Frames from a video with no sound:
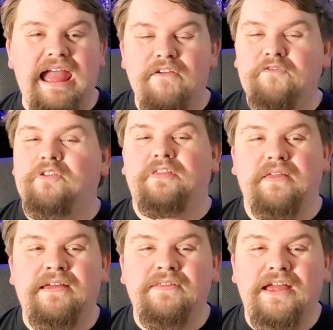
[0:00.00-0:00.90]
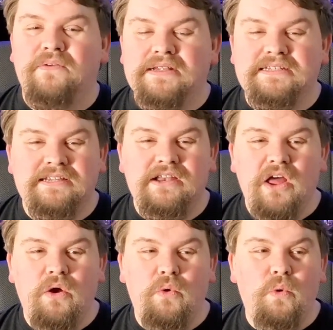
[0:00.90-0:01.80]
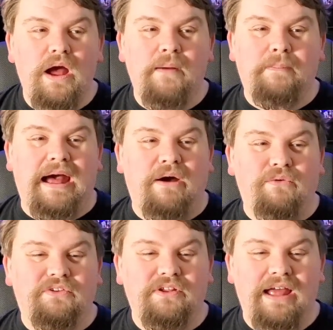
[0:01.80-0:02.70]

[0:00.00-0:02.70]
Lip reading: everything there is to know about